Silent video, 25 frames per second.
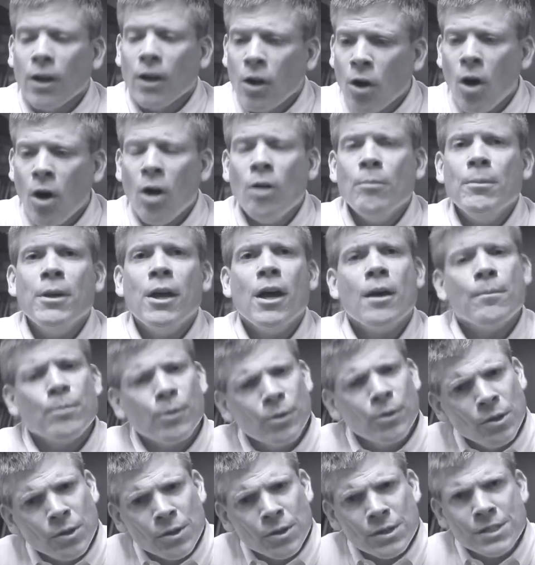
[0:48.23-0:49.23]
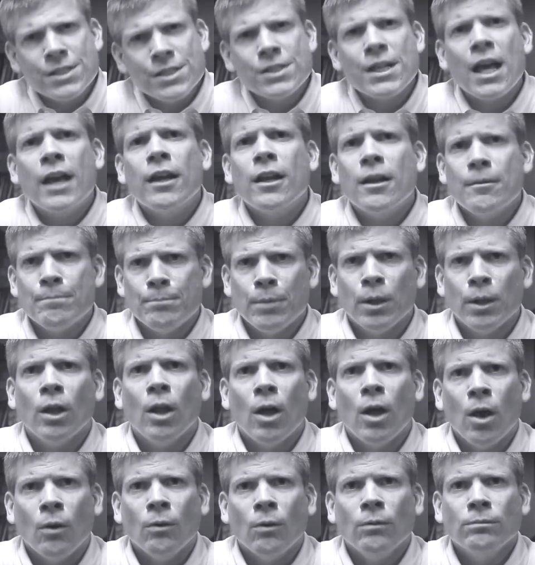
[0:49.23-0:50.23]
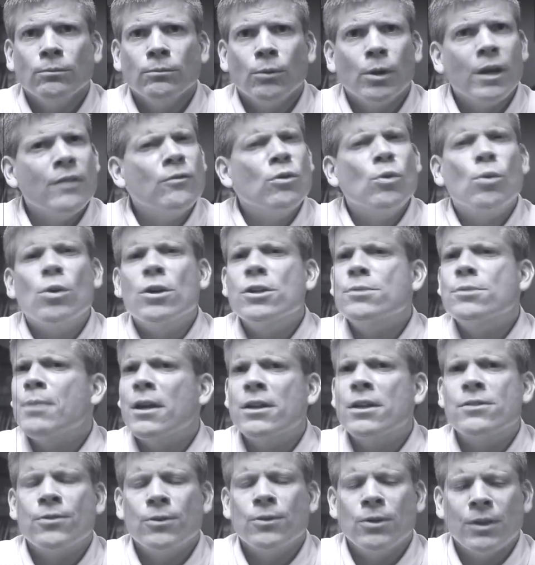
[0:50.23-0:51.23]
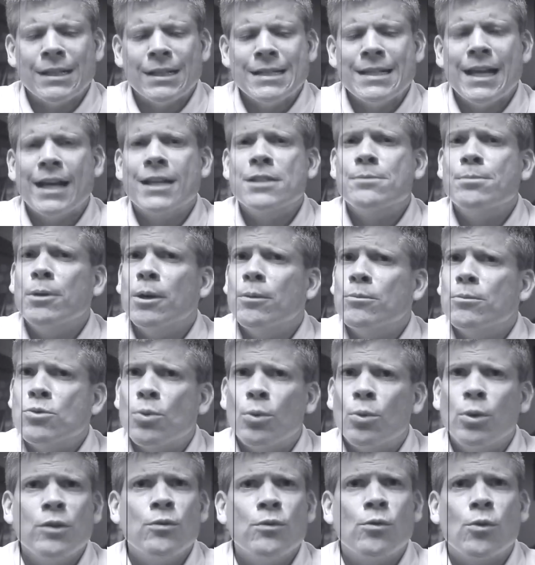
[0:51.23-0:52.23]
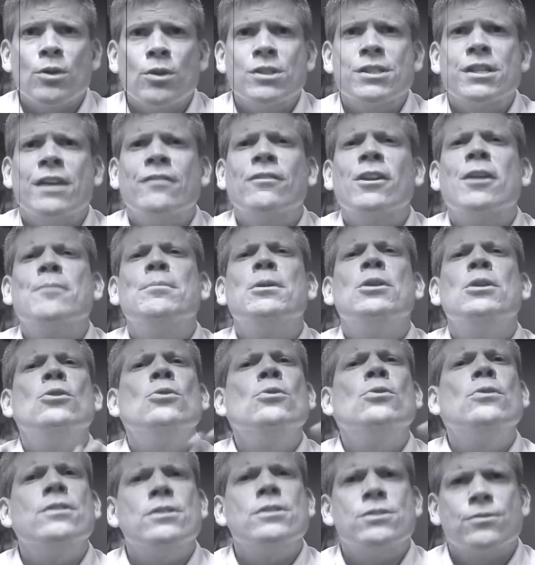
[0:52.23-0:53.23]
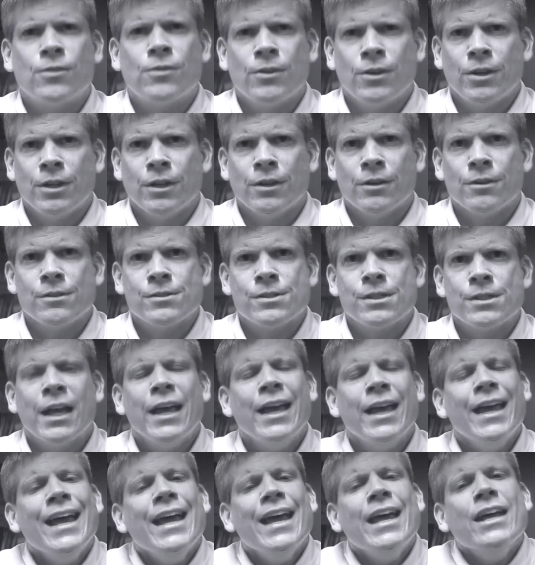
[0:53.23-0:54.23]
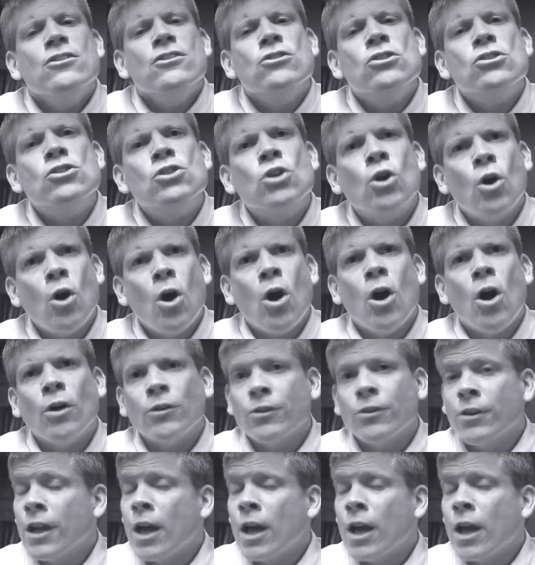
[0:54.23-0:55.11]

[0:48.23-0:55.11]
Call me up, or you can sign up below. Whatever works best for you. You can text me. I'm 24 7. I've been doing this for years. Just call.